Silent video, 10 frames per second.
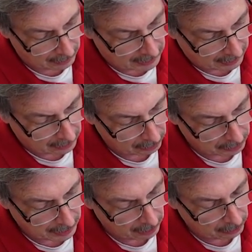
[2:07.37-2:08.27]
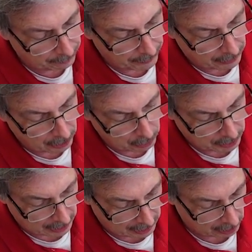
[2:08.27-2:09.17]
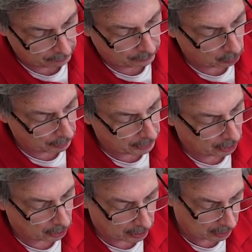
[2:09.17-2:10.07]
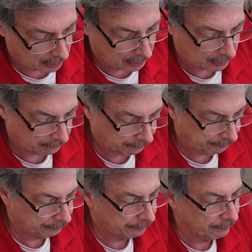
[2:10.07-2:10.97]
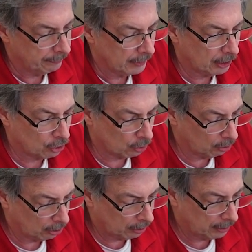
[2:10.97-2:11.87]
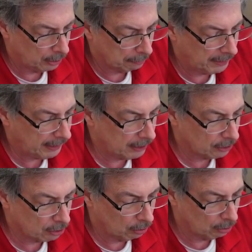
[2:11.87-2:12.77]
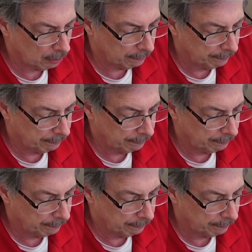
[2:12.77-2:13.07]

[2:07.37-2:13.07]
Take those out. Those are for your controller, your mini controller.